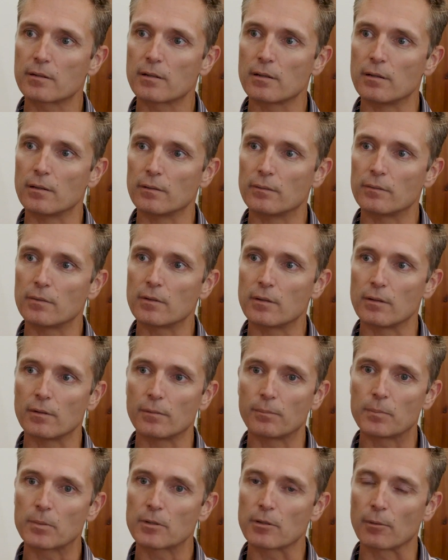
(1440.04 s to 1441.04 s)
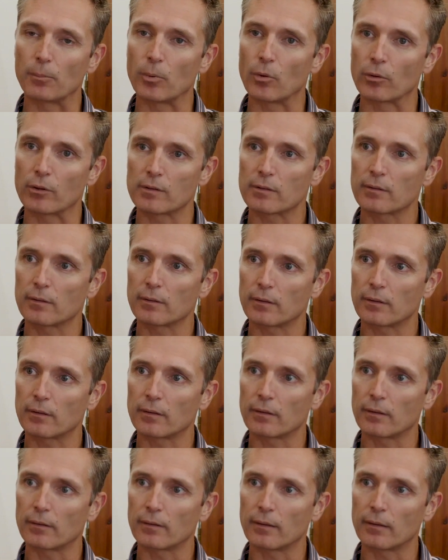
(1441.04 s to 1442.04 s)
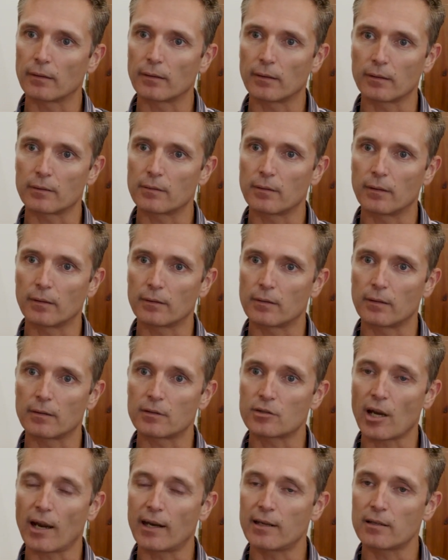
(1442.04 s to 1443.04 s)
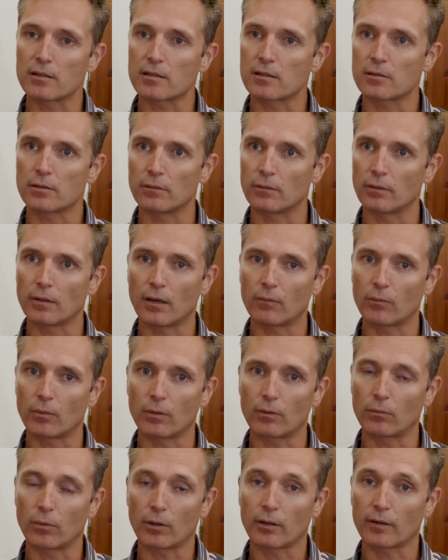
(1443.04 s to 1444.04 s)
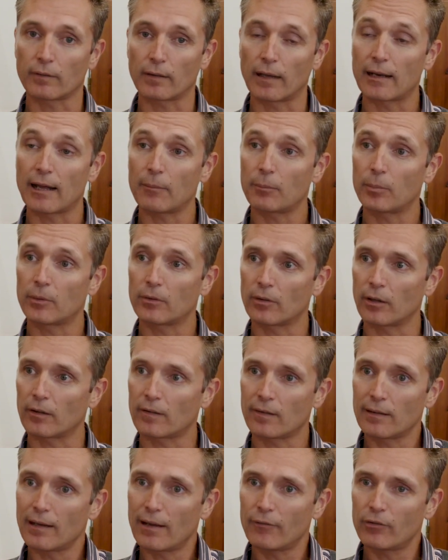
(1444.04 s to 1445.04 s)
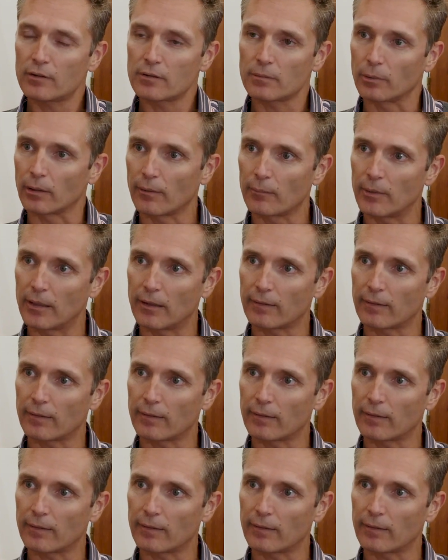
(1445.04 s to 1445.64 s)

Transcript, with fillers: to to support the, the, the changes to uh, what is going to happen to. It's inevitable. I mean,